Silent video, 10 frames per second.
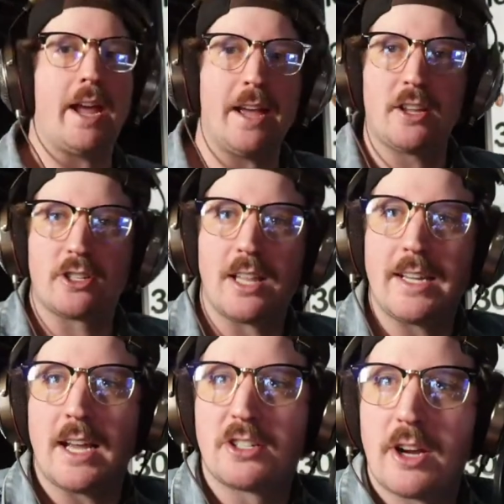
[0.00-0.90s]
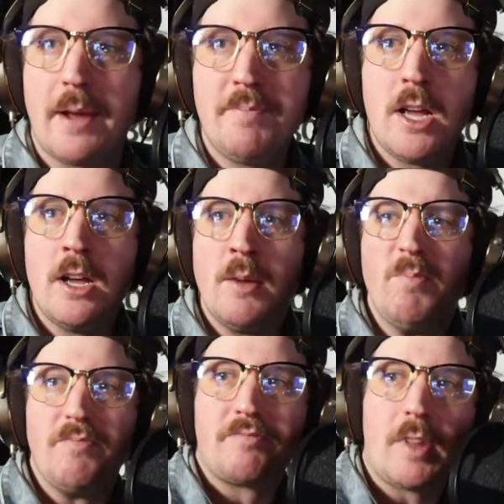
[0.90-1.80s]
They had theirs late yesterday.
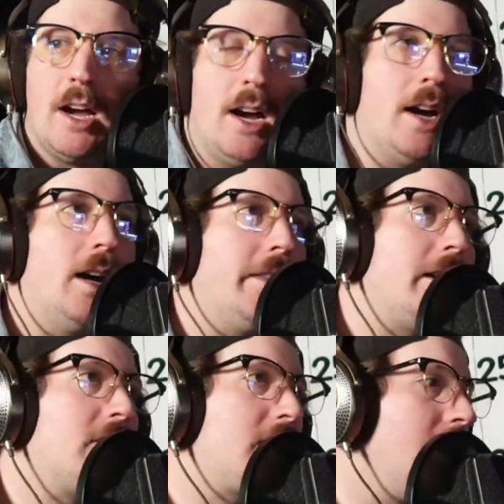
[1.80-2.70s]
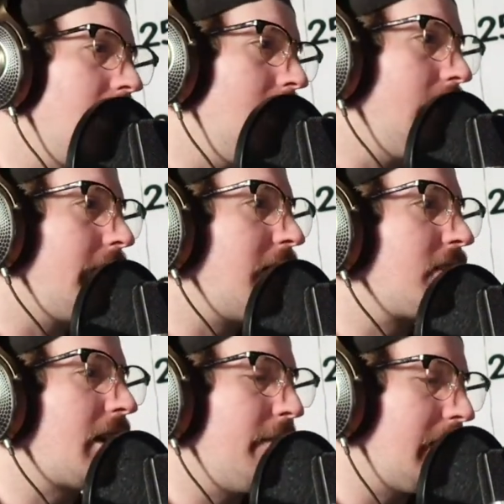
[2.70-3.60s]
They
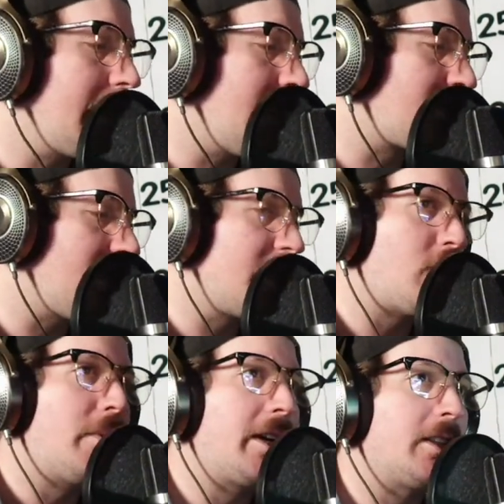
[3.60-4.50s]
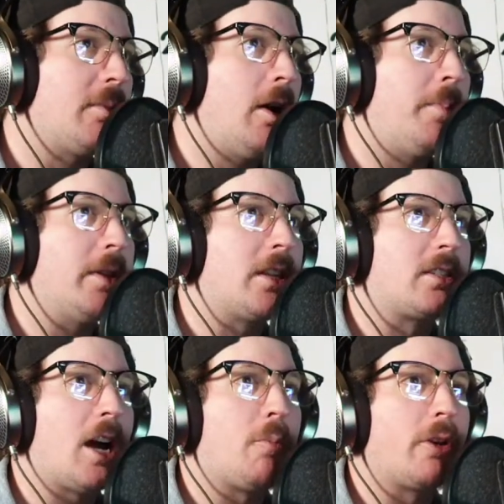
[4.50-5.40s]
just came in late yesterday, so I'm gonna get them up at the
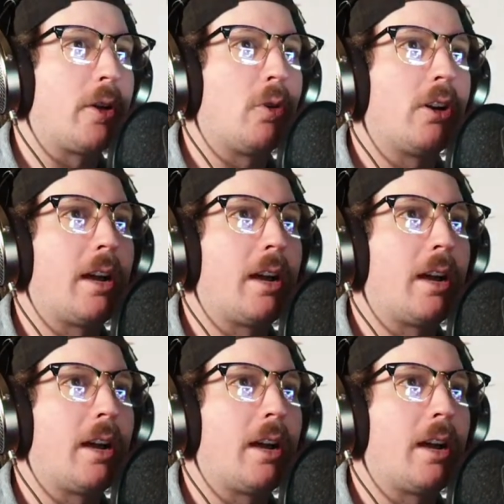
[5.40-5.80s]
top where they were.